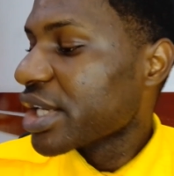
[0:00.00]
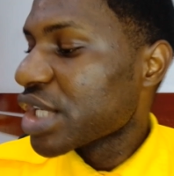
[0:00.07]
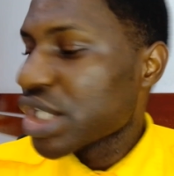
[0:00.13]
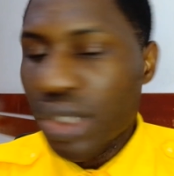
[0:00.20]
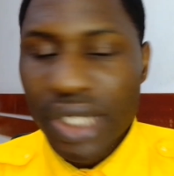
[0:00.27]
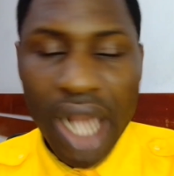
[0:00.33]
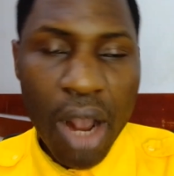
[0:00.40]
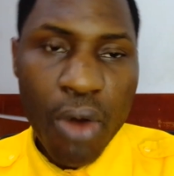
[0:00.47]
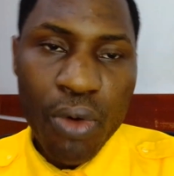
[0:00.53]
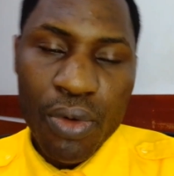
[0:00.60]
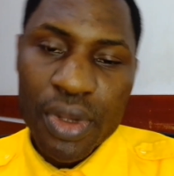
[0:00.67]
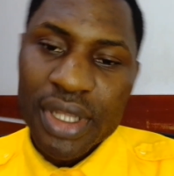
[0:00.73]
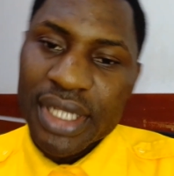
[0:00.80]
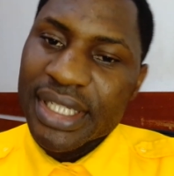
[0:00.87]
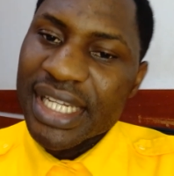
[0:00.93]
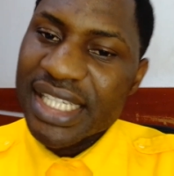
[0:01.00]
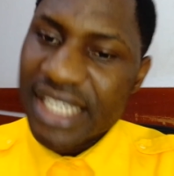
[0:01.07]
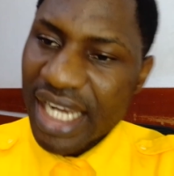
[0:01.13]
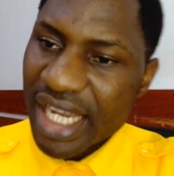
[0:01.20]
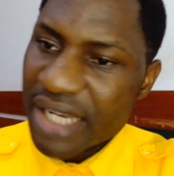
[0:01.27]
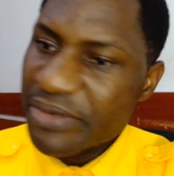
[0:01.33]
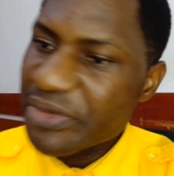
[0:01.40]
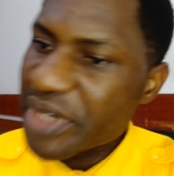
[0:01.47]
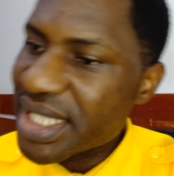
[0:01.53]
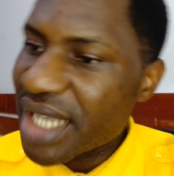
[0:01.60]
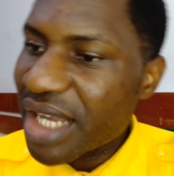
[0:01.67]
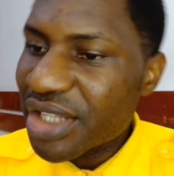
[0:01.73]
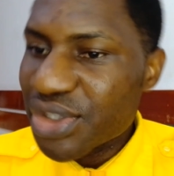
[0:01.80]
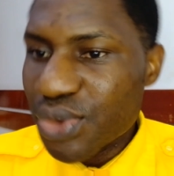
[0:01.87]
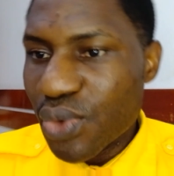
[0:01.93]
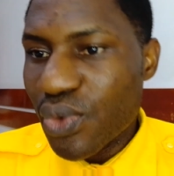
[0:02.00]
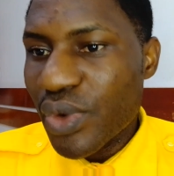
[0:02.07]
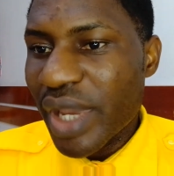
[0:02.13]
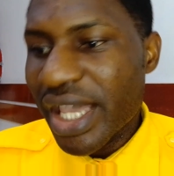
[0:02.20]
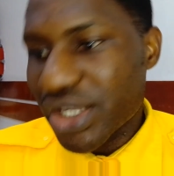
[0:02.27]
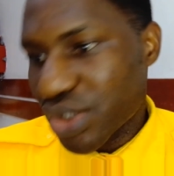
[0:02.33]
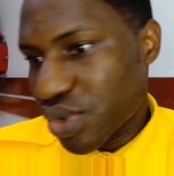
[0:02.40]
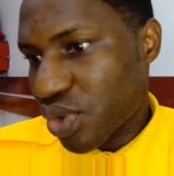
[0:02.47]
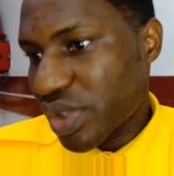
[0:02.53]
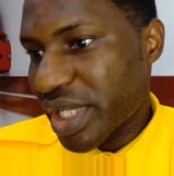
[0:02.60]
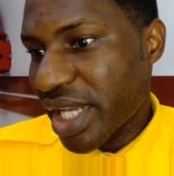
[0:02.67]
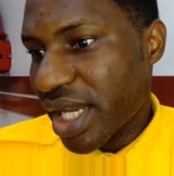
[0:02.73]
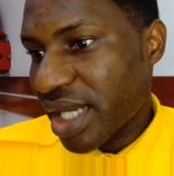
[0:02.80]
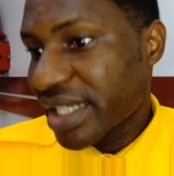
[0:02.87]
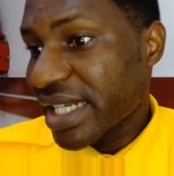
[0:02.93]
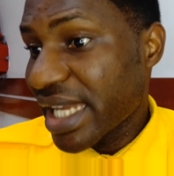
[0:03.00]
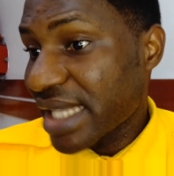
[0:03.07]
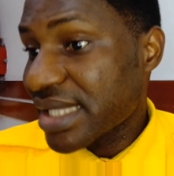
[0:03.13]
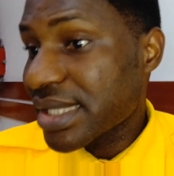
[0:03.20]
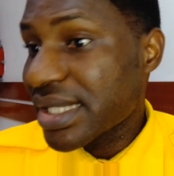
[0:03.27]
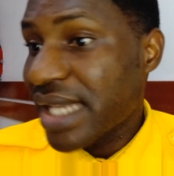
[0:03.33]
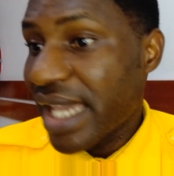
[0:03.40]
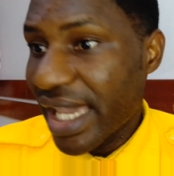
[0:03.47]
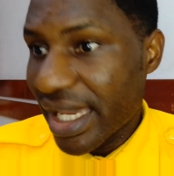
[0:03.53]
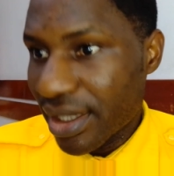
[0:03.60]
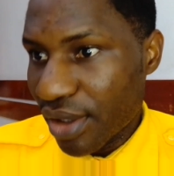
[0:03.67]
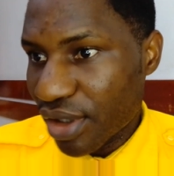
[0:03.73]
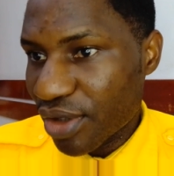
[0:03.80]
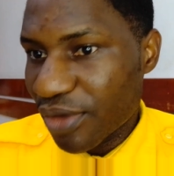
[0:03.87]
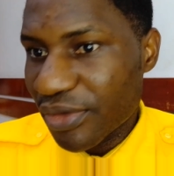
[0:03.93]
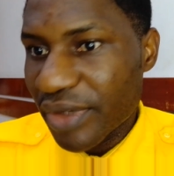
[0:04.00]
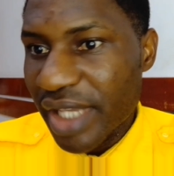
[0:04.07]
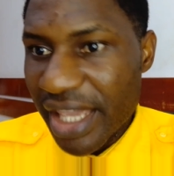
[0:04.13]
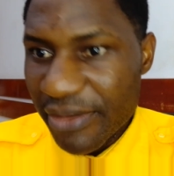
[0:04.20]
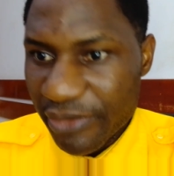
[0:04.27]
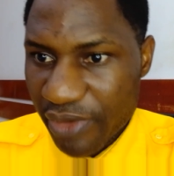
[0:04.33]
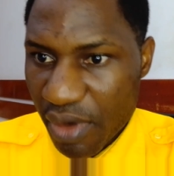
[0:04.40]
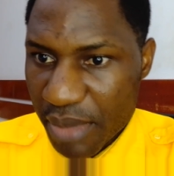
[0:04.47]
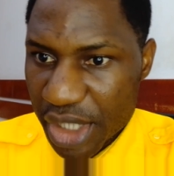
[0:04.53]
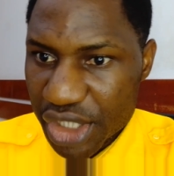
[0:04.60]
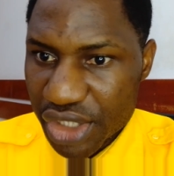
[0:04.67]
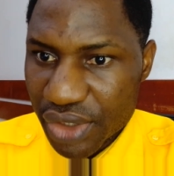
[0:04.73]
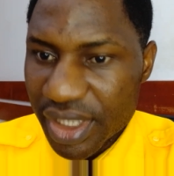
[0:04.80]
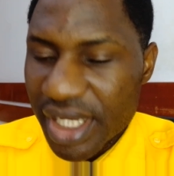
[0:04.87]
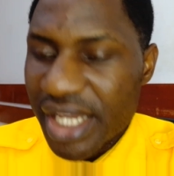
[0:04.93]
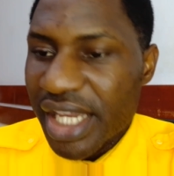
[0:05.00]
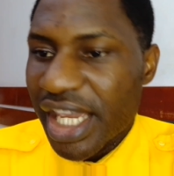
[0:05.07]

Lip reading: So now, the Schengen visa to Estonia needs a lot of information.